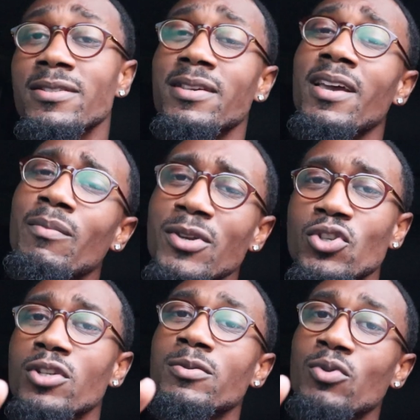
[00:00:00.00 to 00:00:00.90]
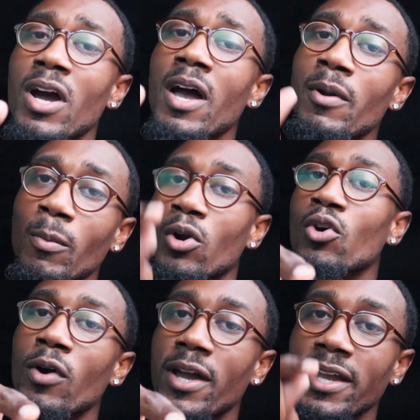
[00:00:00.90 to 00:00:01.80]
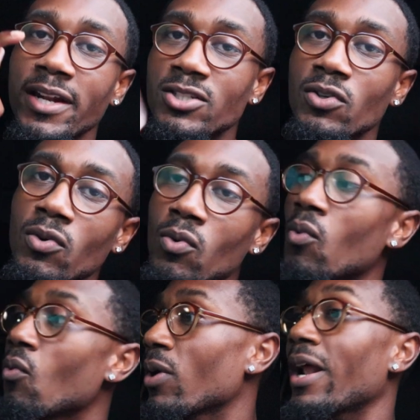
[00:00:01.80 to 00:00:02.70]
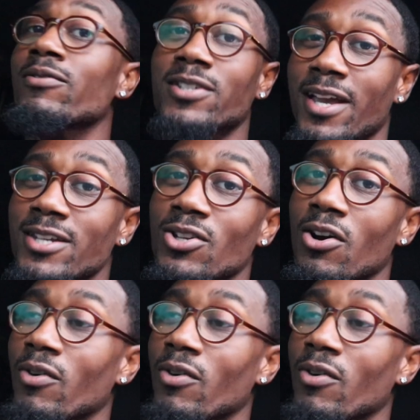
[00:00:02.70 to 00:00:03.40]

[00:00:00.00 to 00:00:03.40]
being said, be sure to subscribe, and I'm going to go ahead and get into what I've changed